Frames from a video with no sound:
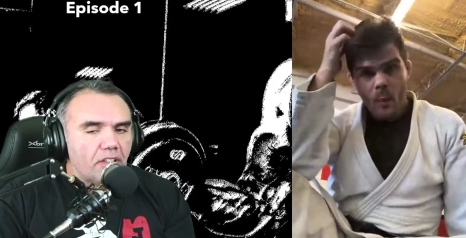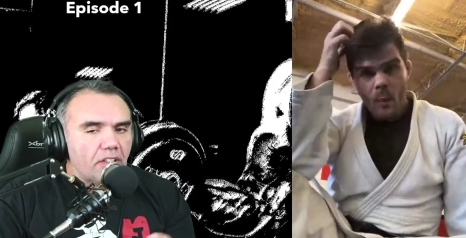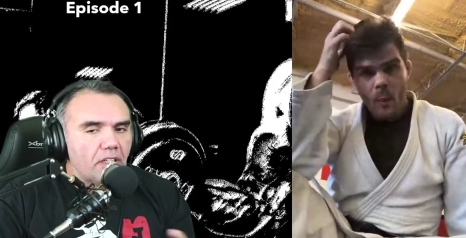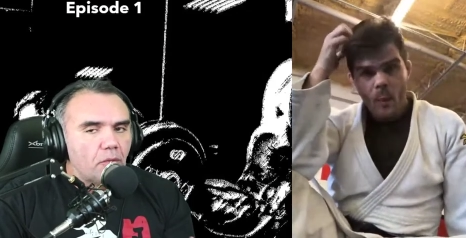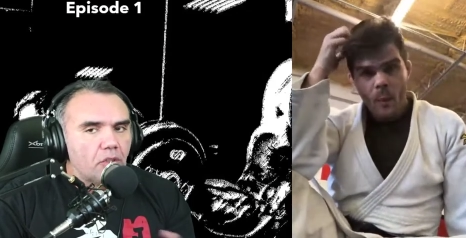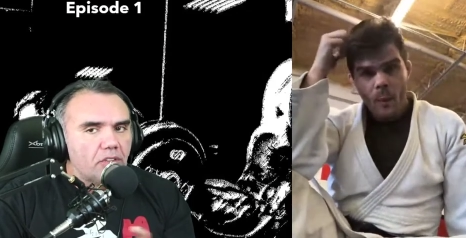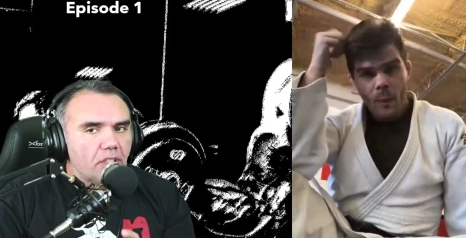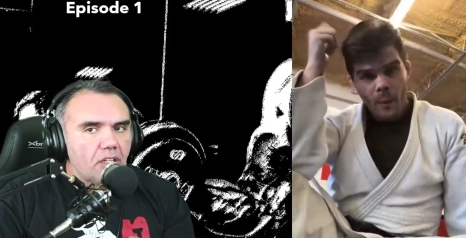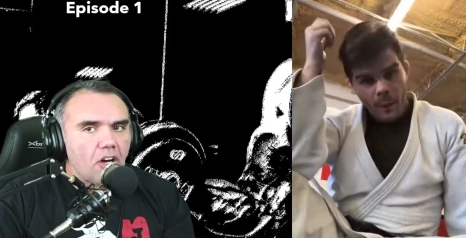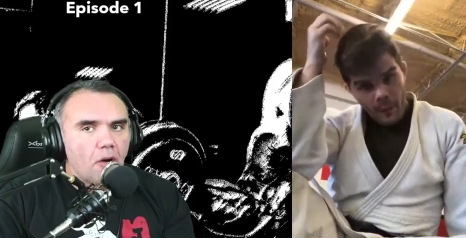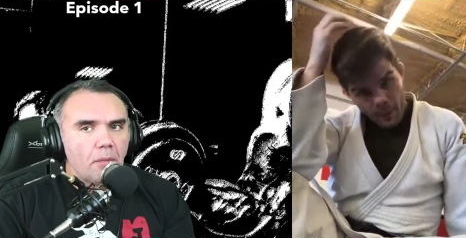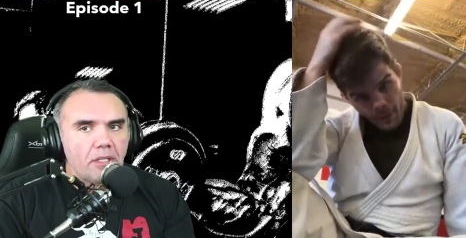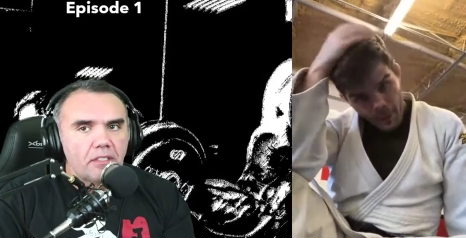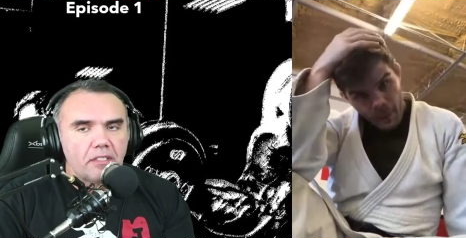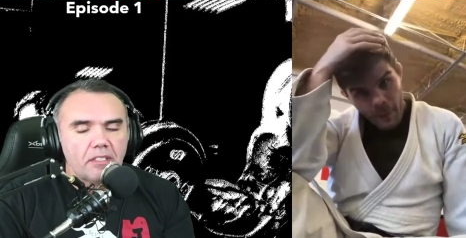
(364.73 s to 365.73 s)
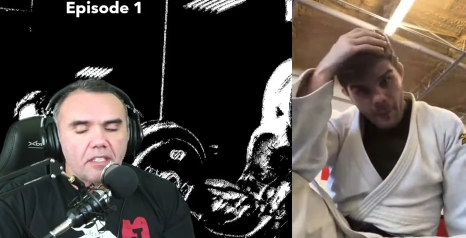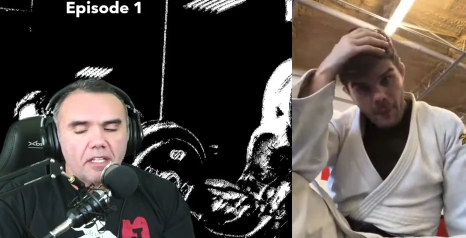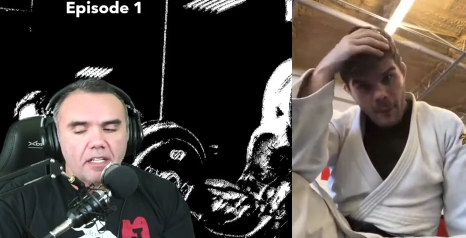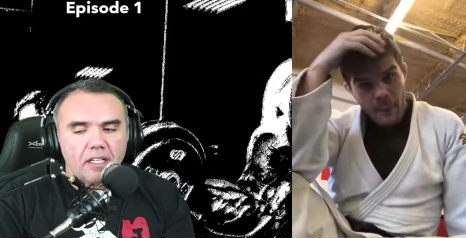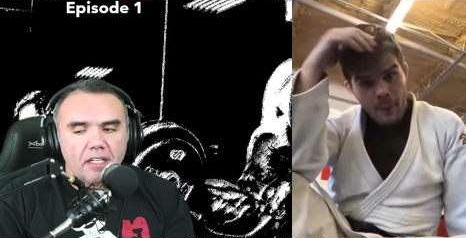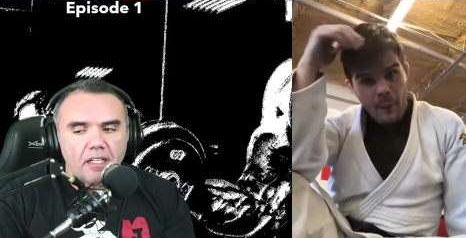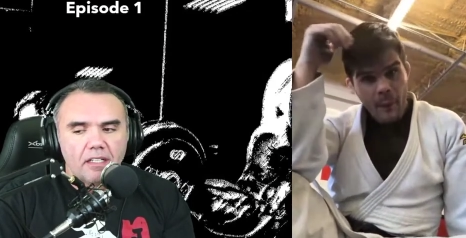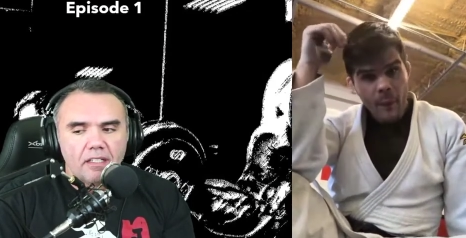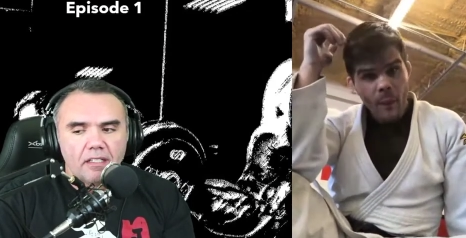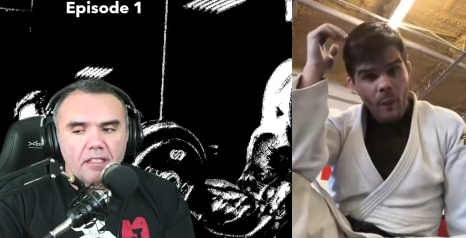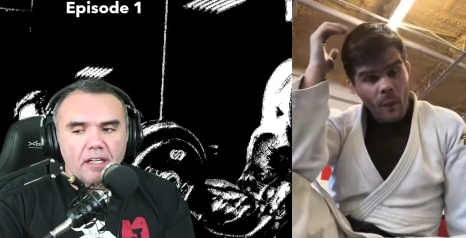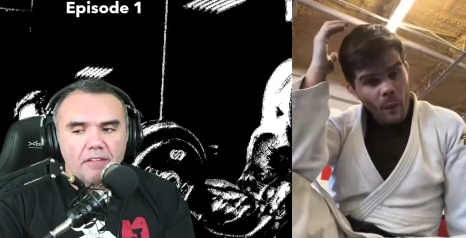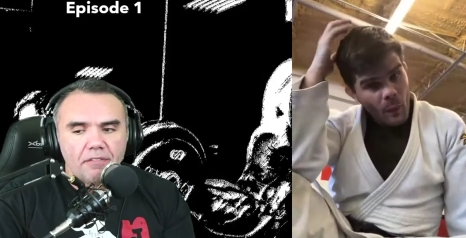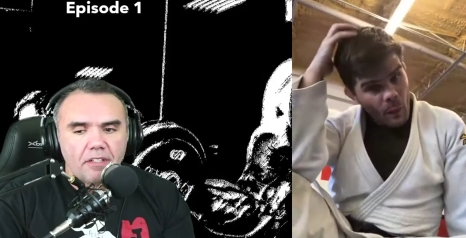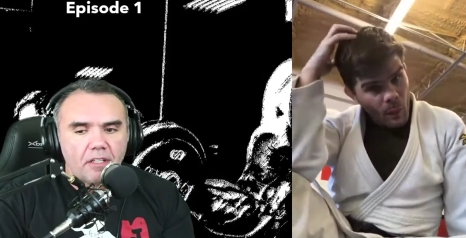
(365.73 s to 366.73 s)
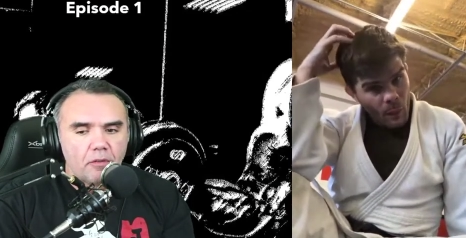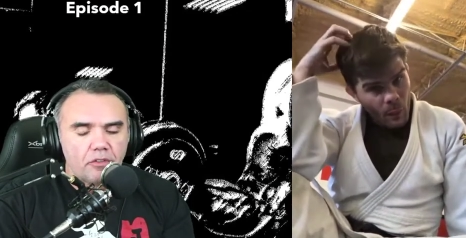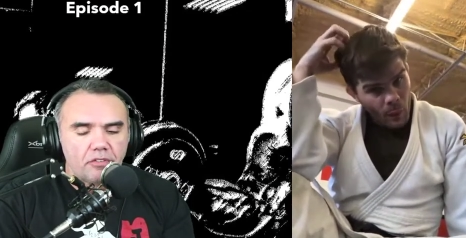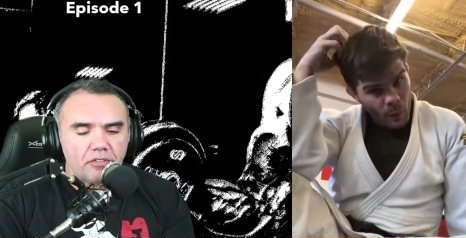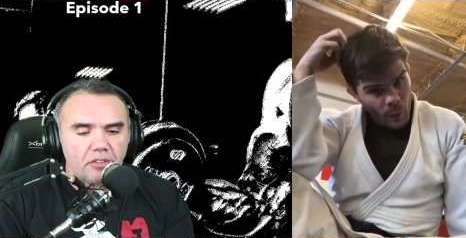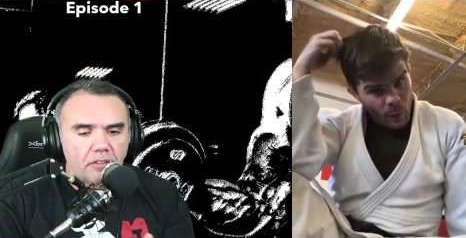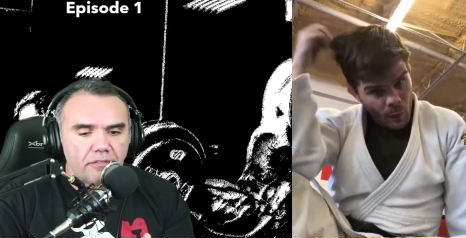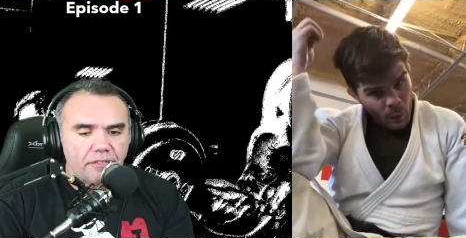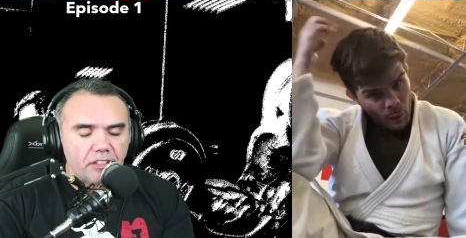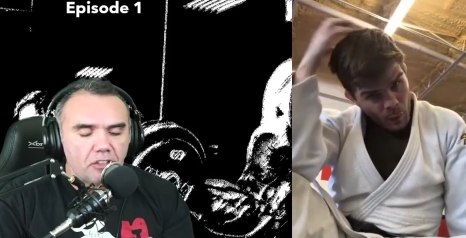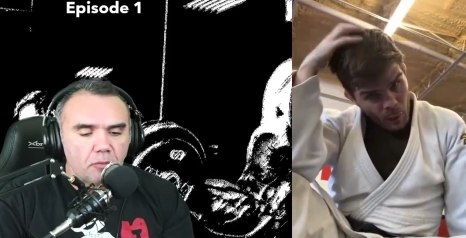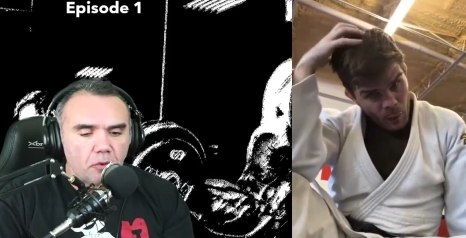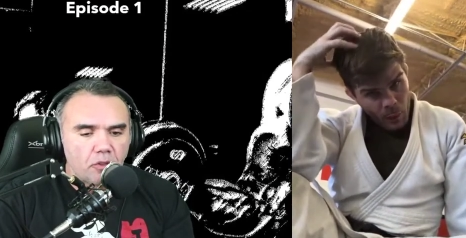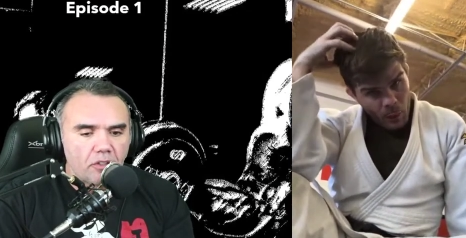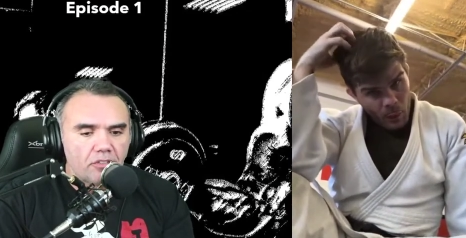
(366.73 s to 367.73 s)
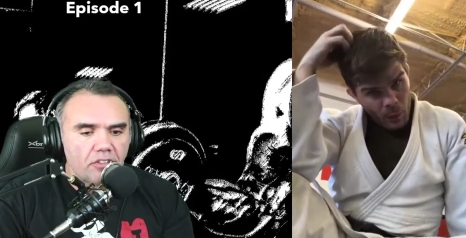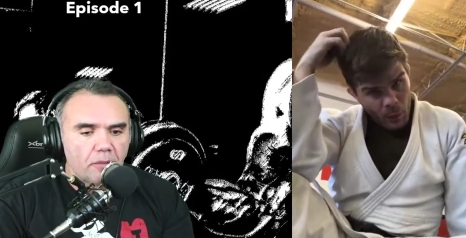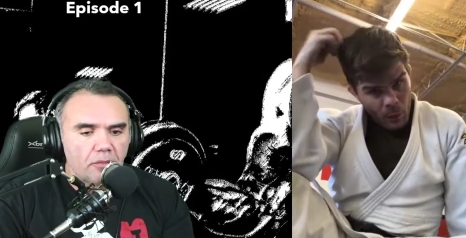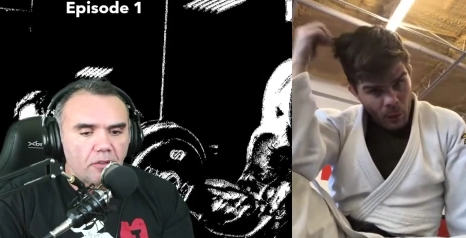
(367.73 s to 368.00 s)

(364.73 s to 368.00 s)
Speaker 1: was a comment. Uh, I think it was on Facebook or something.